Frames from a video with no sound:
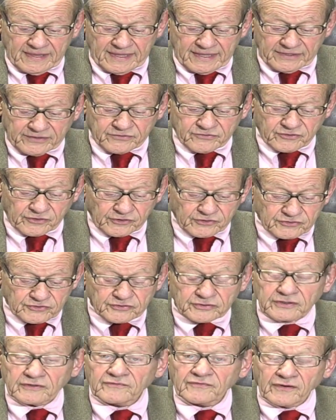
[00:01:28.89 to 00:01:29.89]

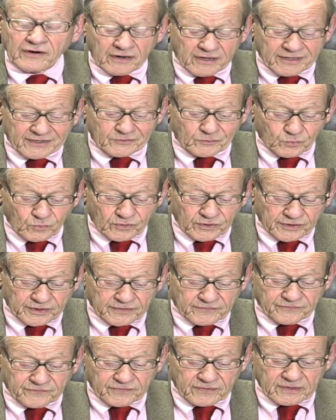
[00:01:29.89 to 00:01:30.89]
exertion of hard work,